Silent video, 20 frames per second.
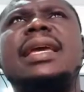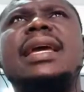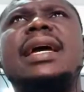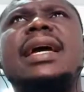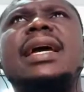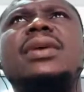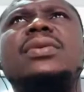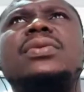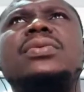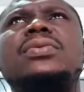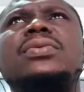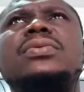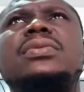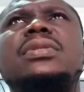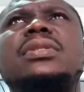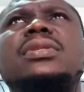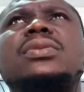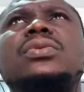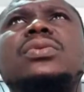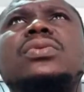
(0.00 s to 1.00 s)
guy
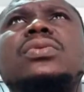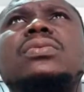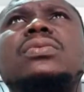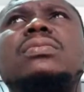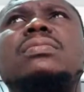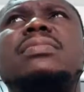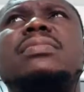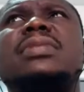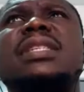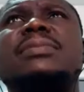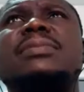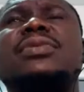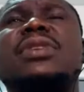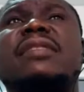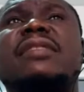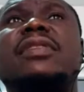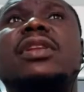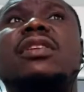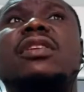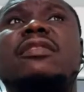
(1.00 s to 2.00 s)
who seems to
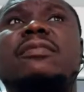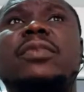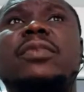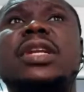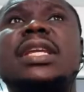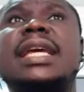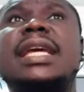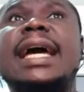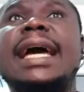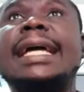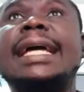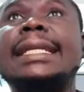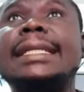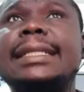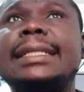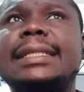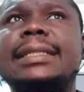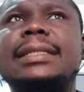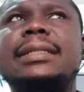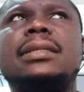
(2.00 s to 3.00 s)
have a lot of money
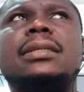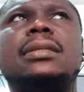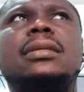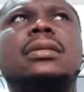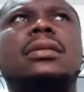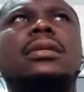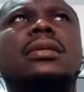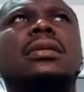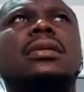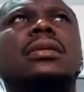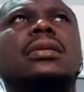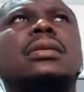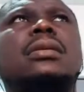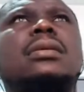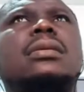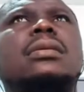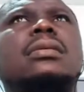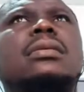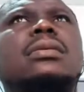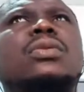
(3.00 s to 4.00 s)
and
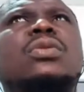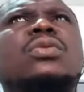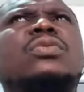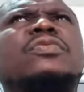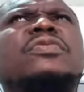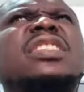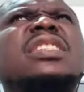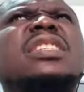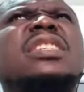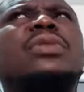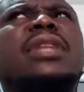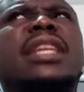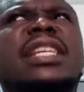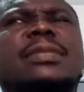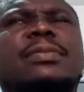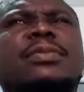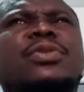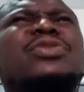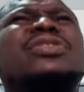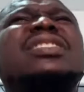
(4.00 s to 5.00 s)
no reasonable
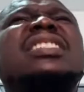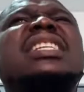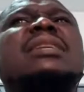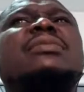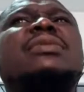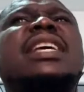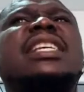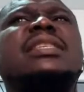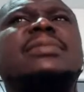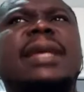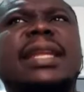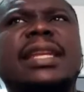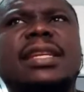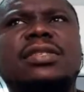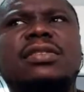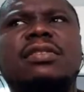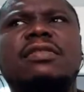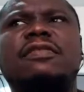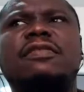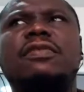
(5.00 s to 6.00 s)

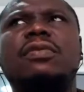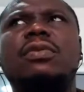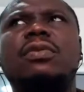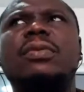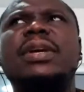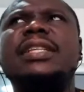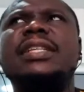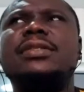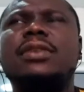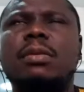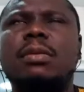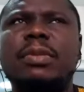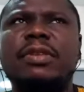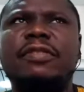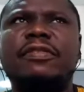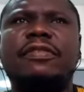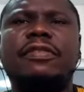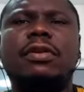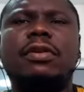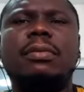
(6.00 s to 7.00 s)
explanation for where it's
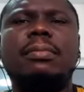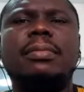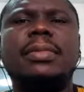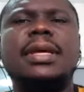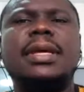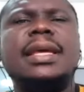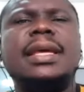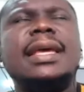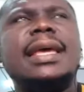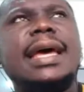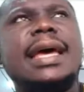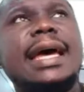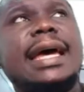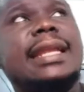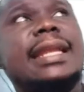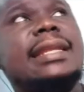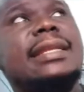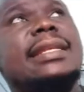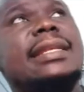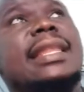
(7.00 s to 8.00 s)
coming from.
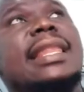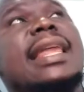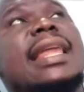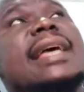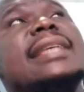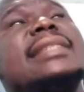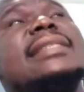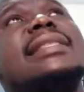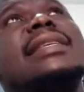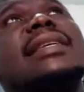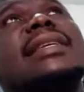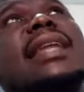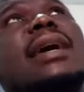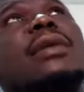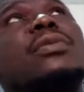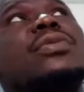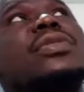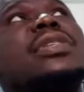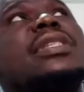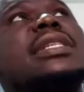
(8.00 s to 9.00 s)
And the last thing I
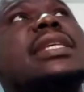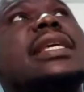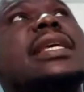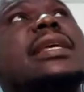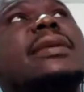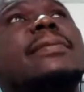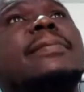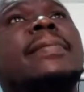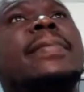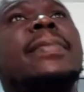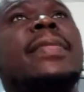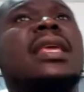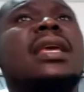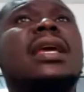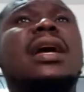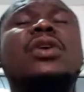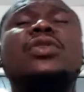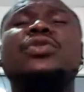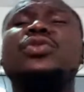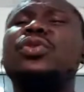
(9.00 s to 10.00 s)
would say,
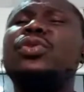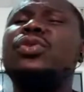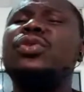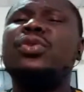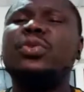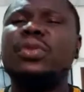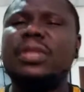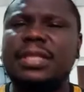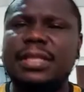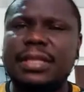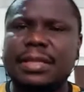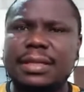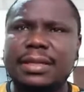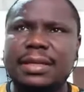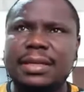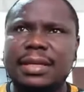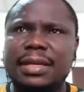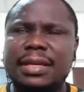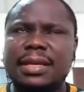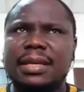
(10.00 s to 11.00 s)
also note,
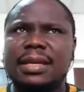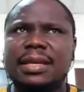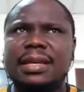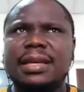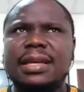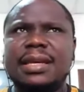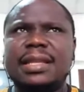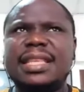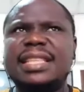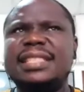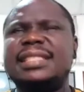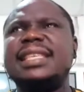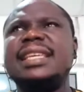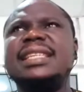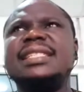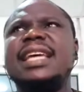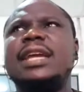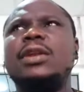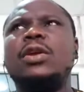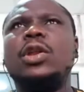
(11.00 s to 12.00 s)
these
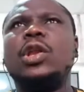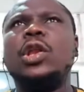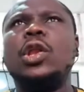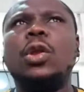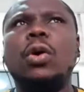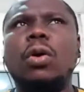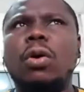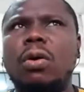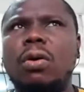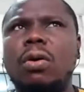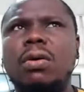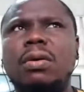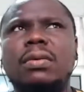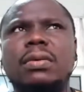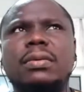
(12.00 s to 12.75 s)
things are not law.